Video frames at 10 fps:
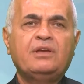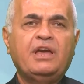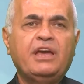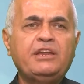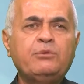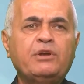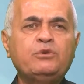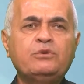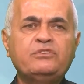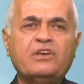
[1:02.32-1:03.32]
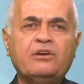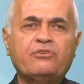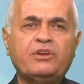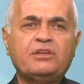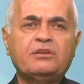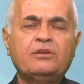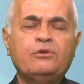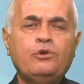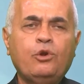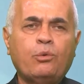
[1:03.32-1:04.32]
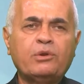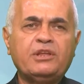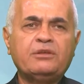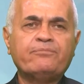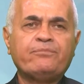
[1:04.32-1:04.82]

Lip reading: anyone who is hungry, lonely,